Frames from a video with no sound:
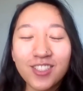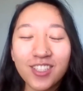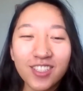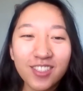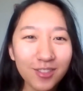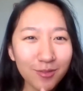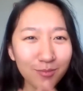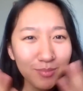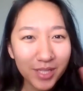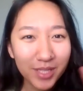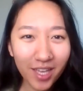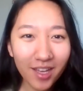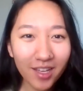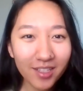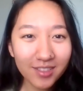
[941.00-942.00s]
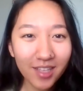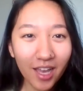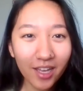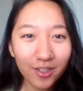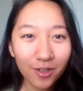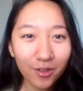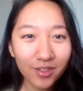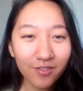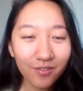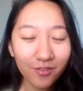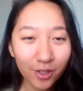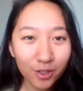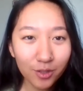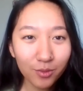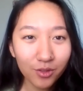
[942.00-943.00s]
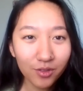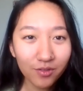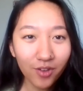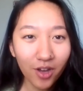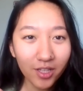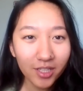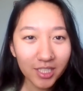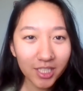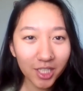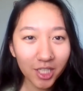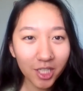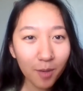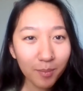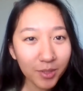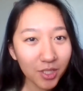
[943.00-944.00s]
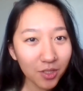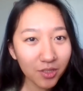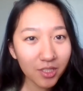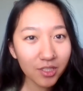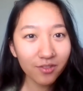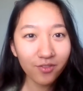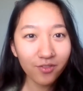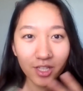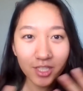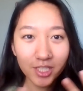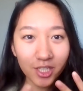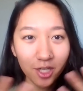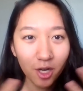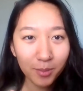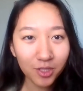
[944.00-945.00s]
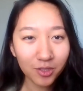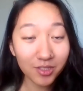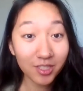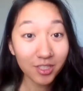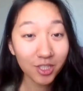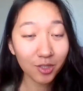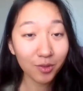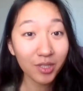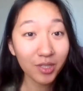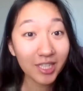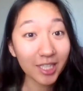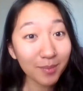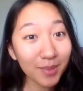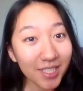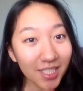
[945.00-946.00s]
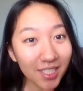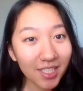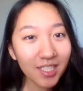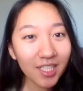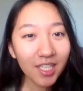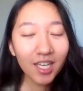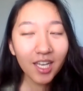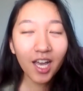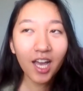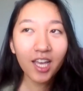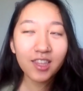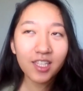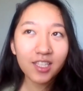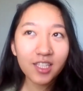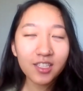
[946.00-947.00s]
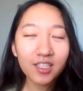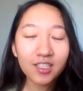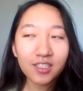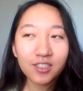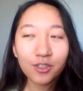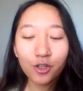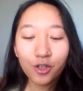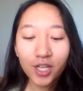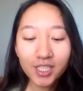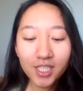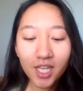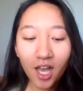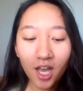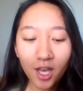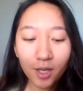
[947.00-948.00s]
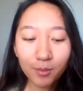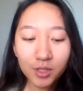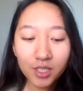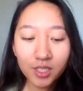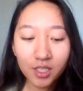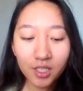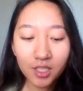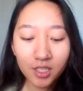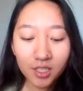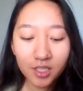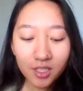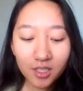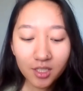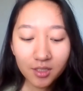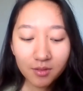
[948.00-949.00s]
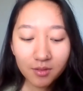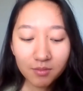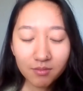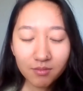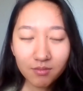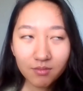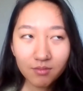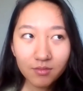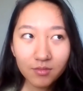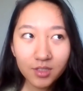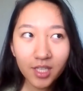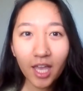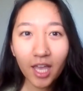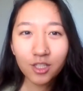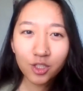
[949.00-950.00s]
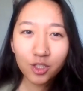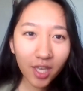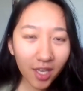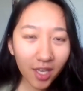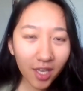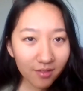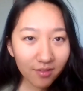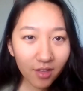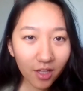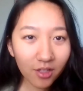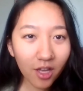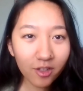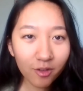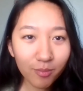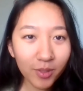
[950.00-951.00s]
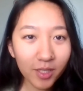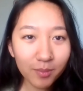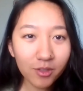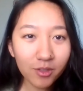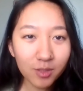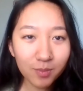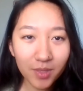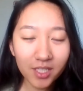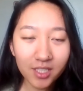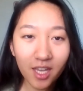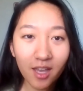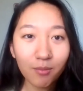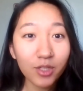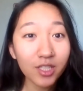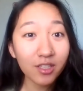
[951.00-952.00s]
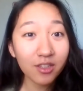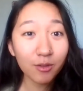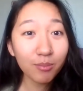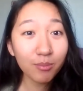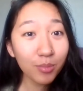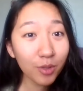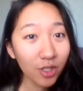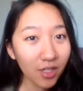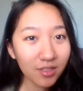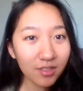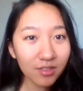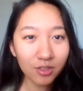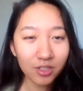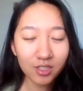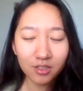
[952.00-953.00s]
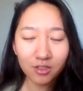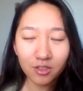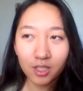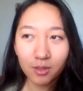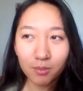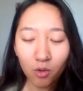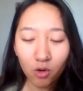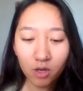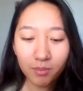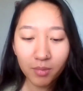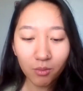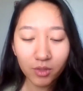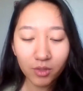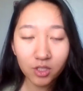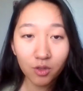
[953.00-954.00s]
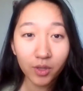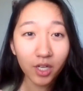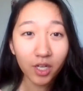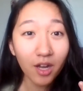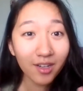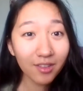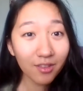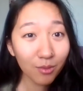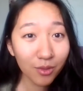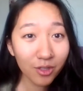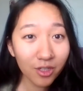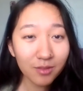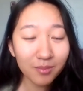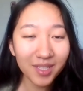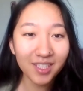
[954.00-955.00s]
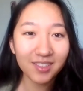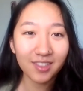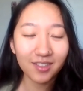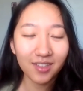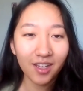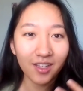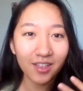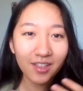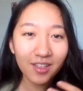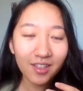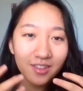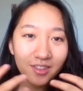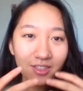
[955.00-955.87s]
Just because I know that virtual volunteering opportunities or volunteering opportunities in general are limited, I think that this is a great time to educate. A lot of people are spending time reading their books or just learning more about what's going on in the world because they're not